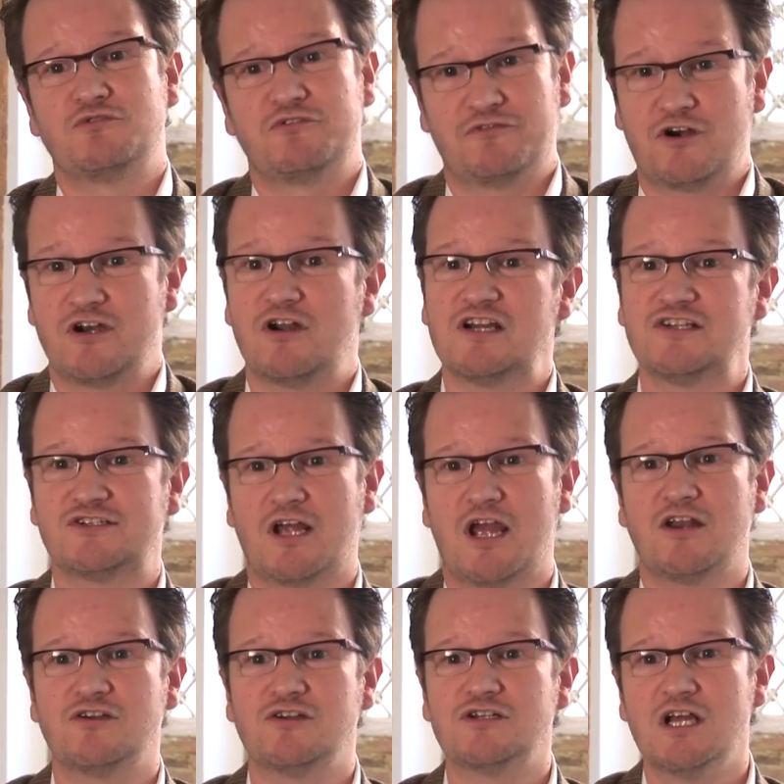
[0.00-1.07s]
to a very nice
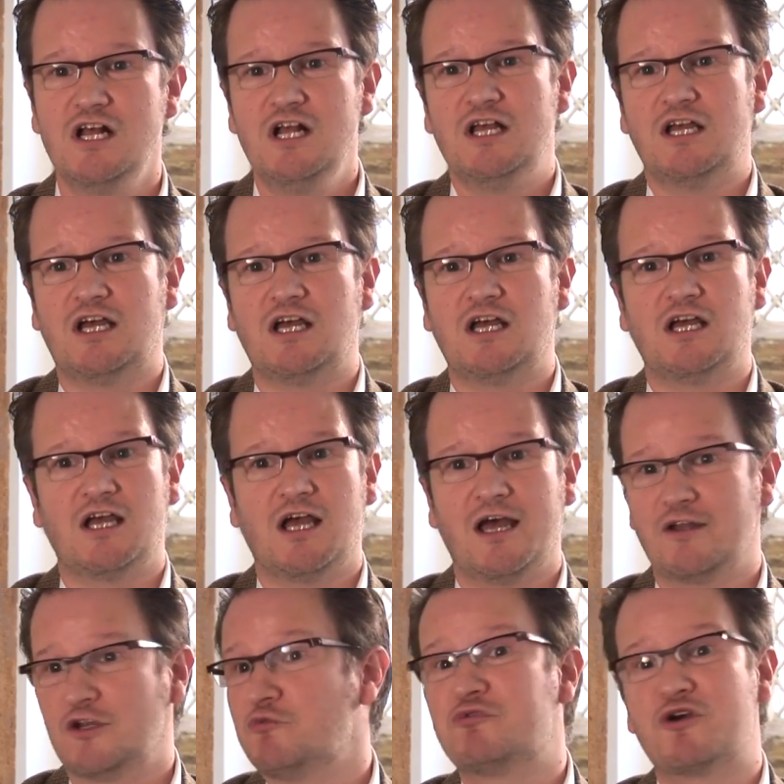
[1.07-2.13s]
standard uh,
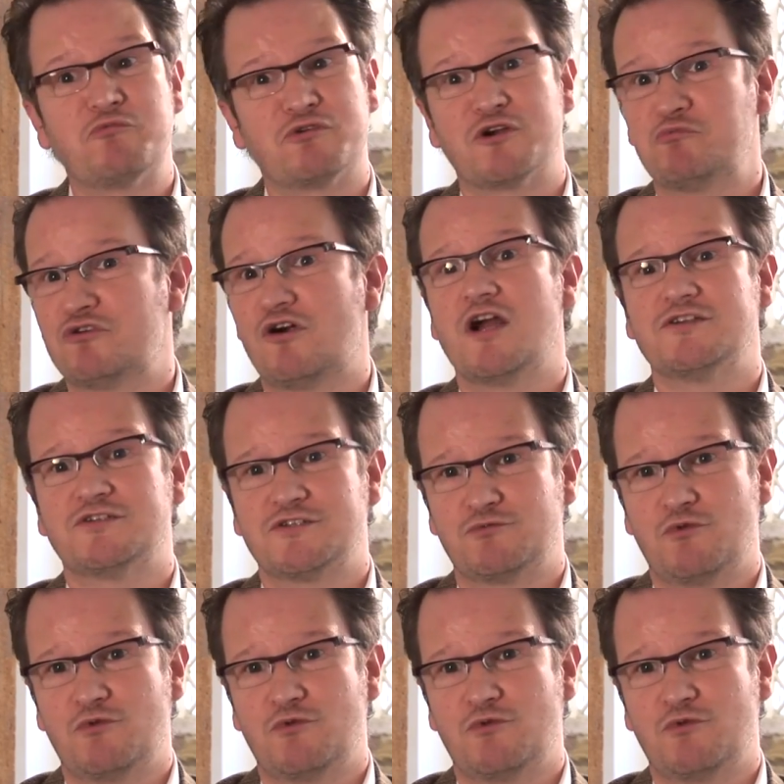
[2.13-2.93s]
and an appropriate price as